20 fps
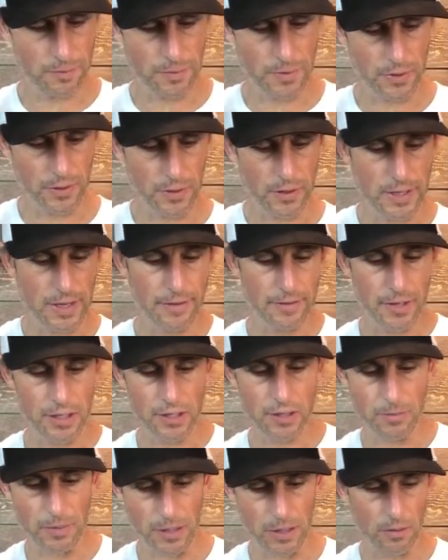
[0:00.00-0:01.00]
to another live
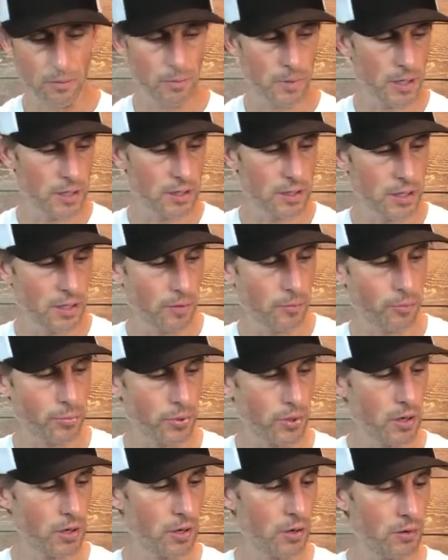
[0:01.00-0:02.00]
edition of Make You Bartending
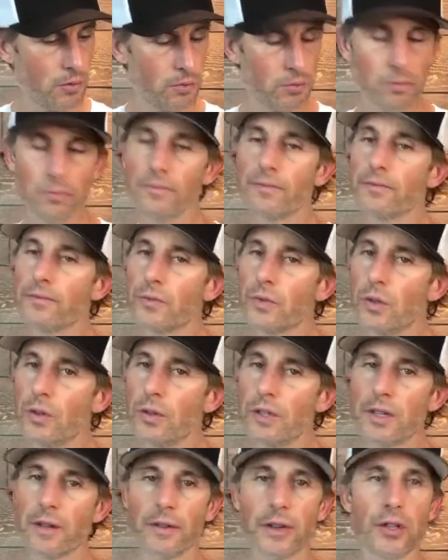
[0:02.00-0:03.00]
Pro. Do
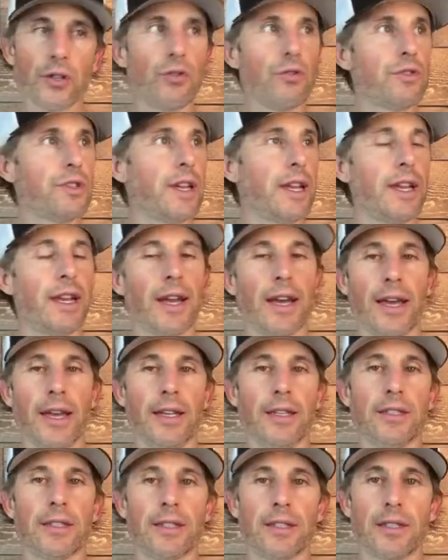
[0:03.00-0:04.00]
these every Tuesday
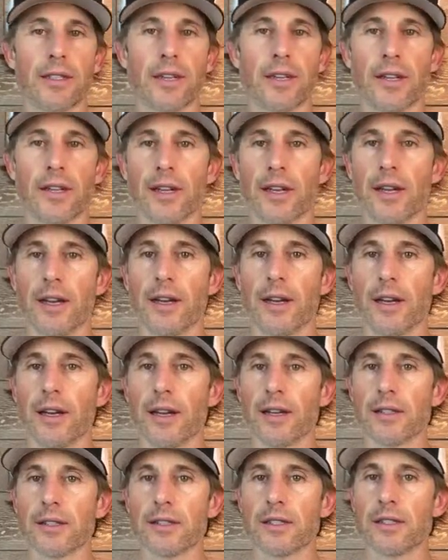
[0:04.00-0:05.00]
night,
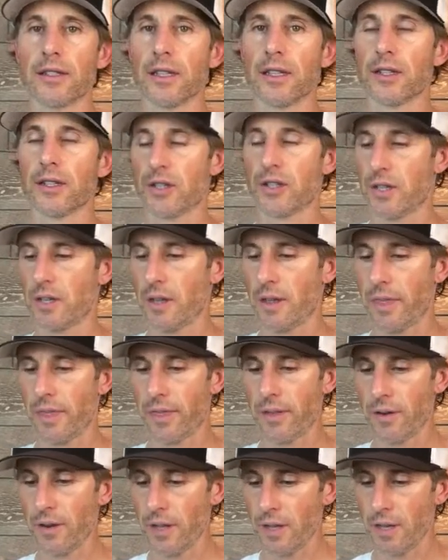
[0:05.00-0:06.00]

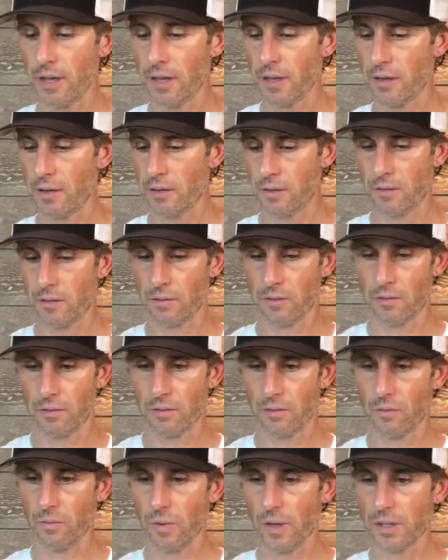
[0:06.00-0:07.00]
6:30
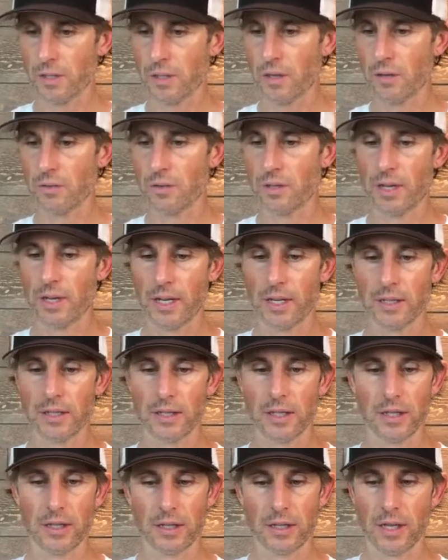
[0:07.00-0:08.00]
West Coast United
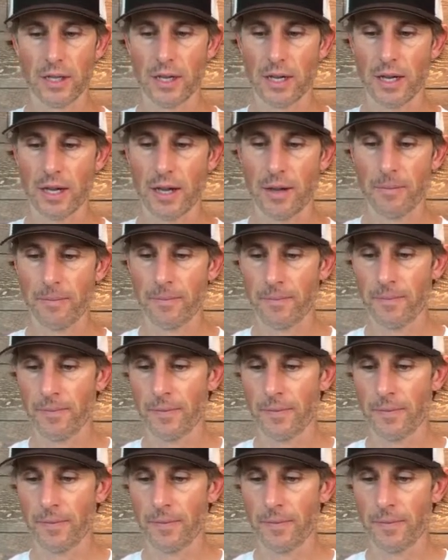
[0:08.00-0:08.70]
States time.